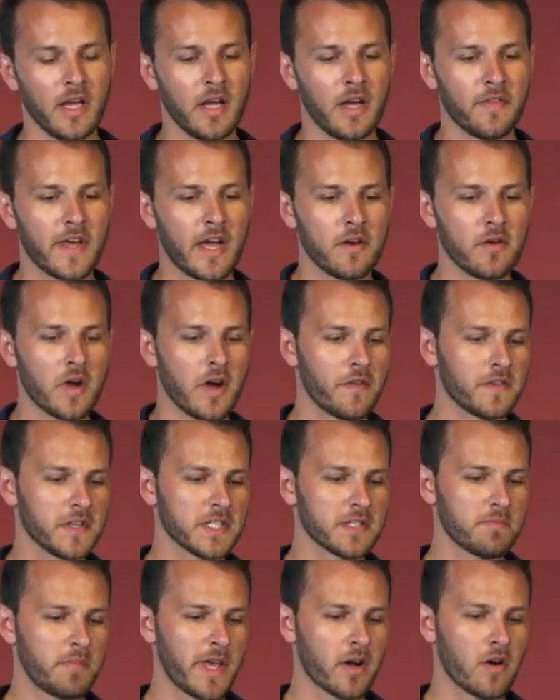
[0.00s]
Then you have
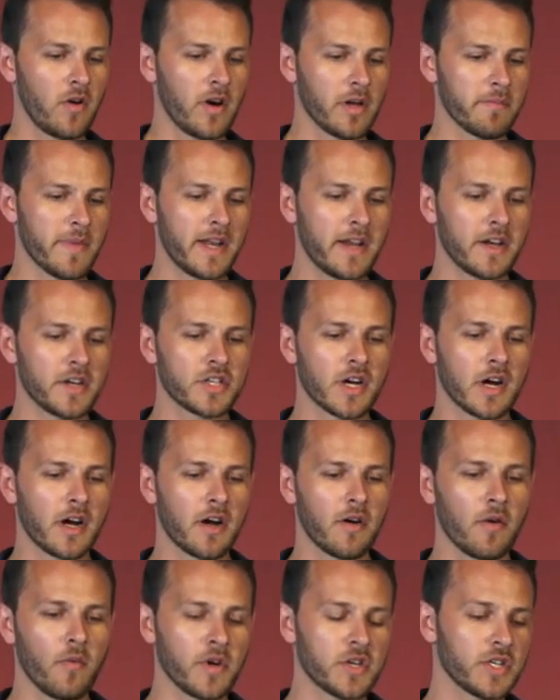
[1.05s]
this blackholing manager,
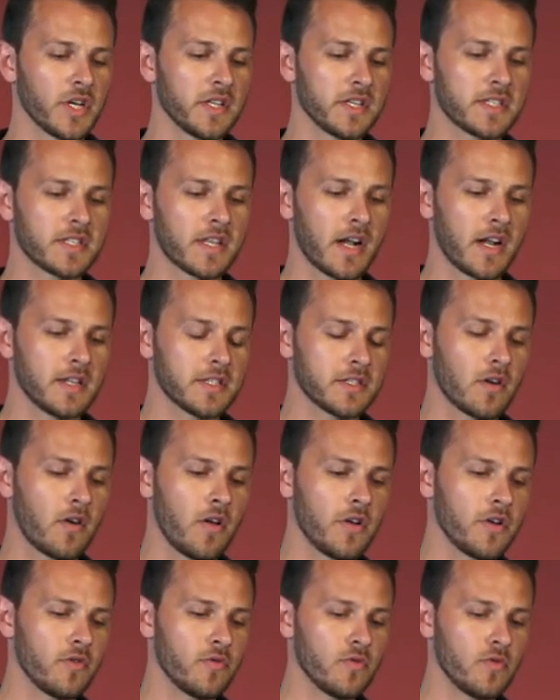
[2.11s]
which installs all
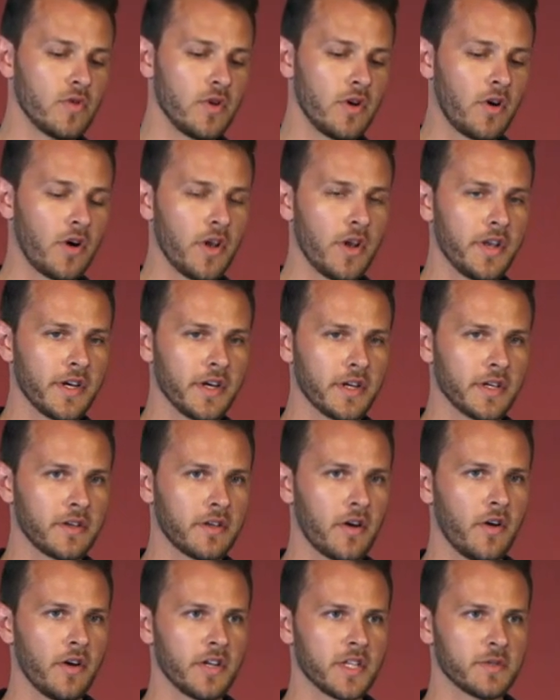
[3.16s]
the rule on the,
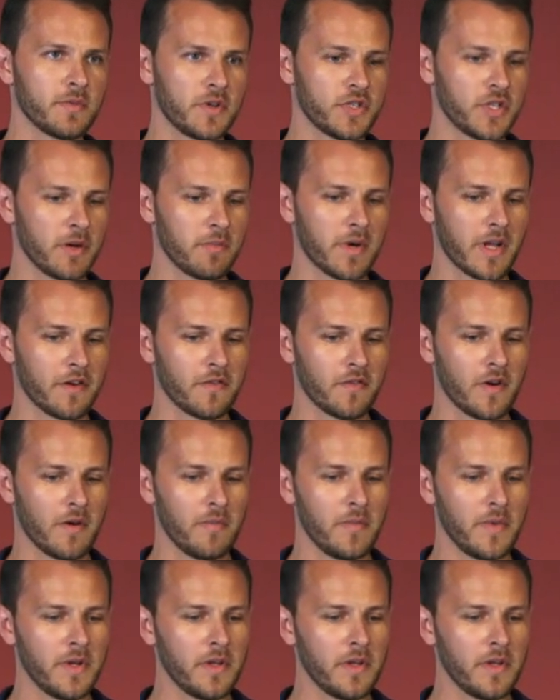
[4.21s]
on the switching platform.